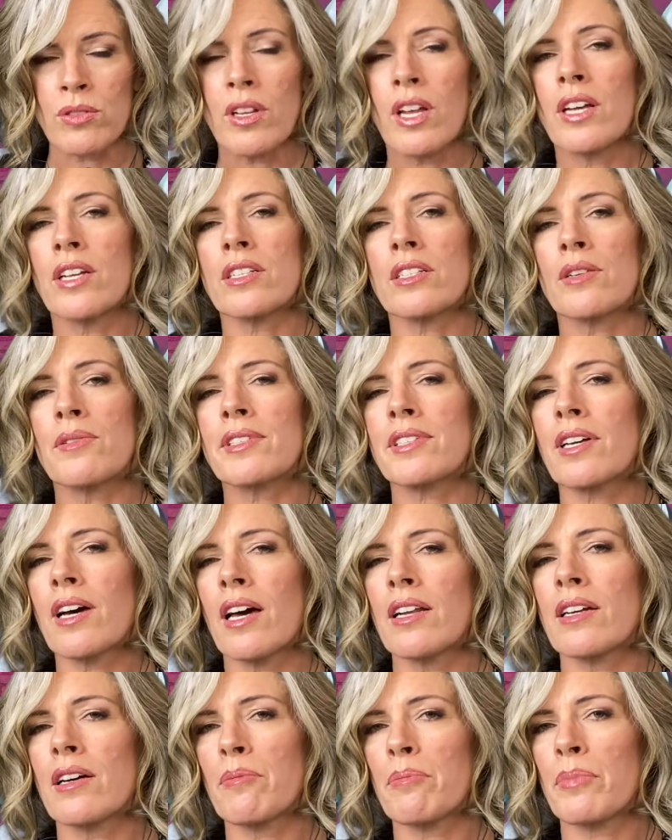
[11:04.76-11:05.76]
So it's
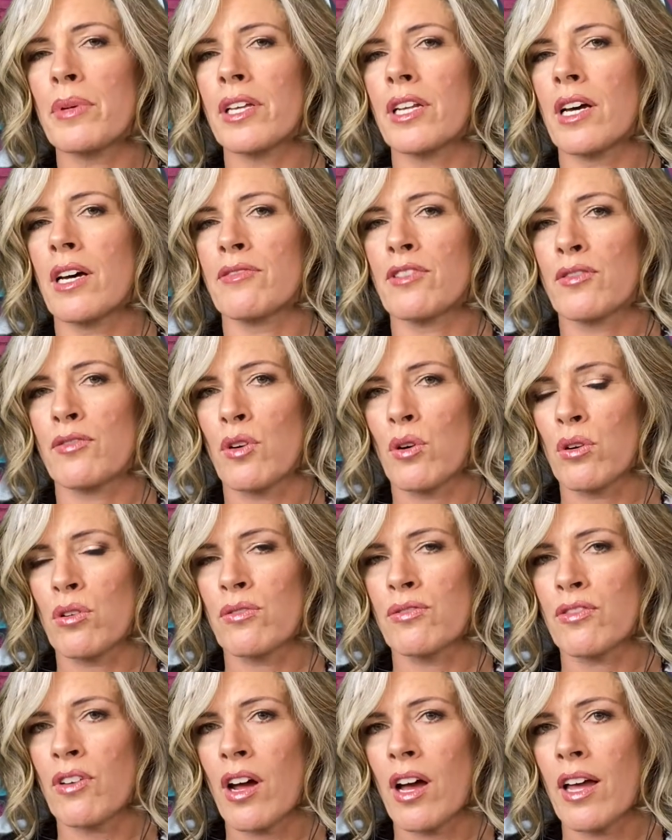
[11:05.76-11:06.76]
got a bit of a vocal
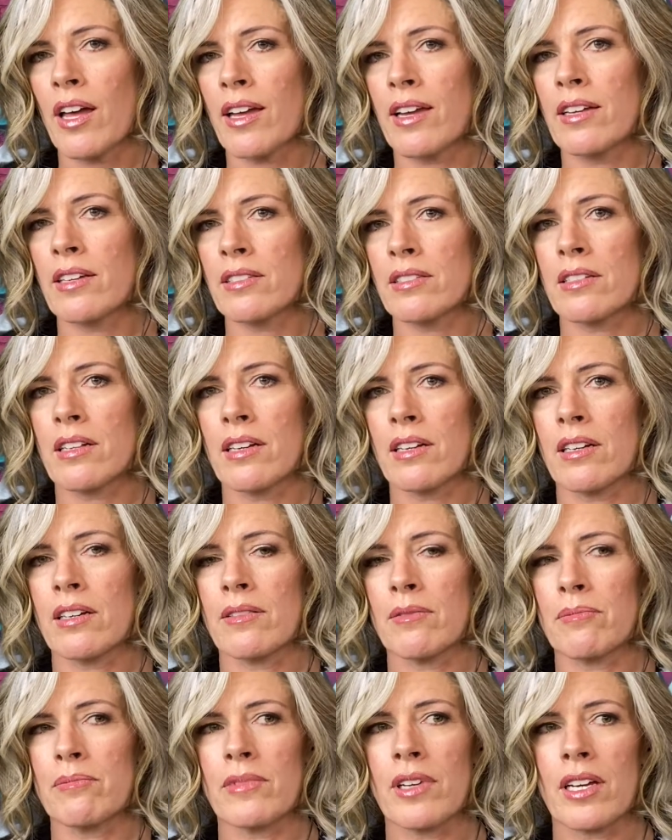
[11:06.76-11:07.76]
fry
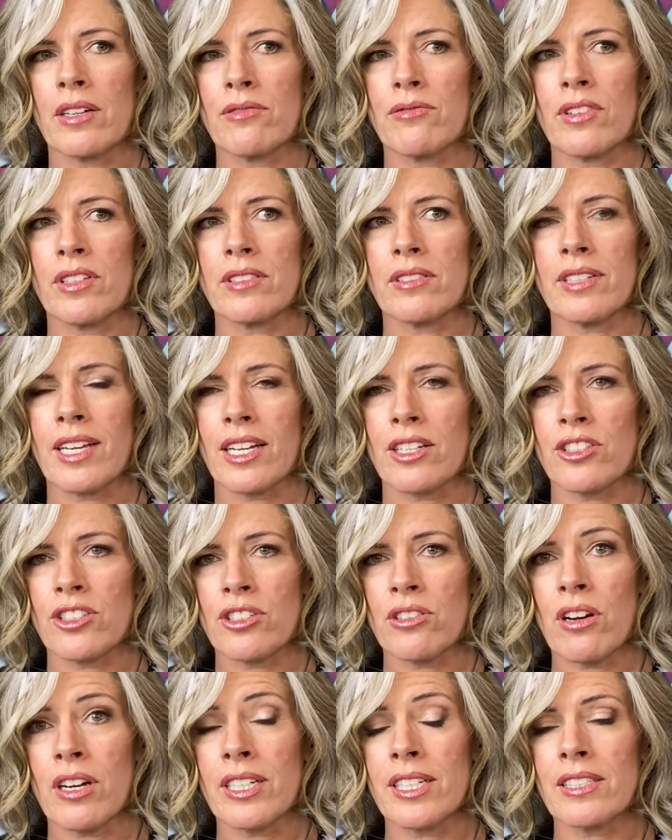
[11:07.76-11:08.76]
kind of
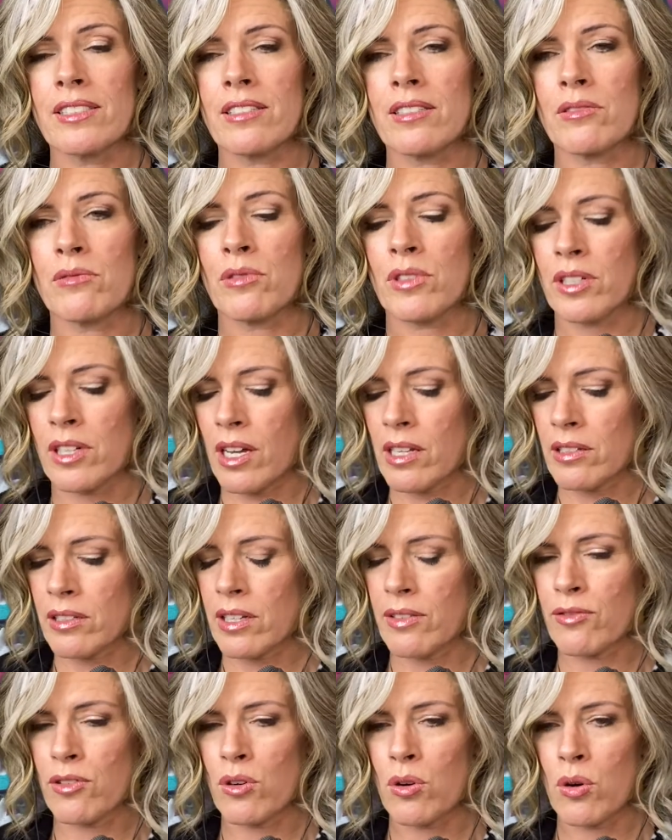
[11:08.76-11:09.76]
texture on it. We're not looking for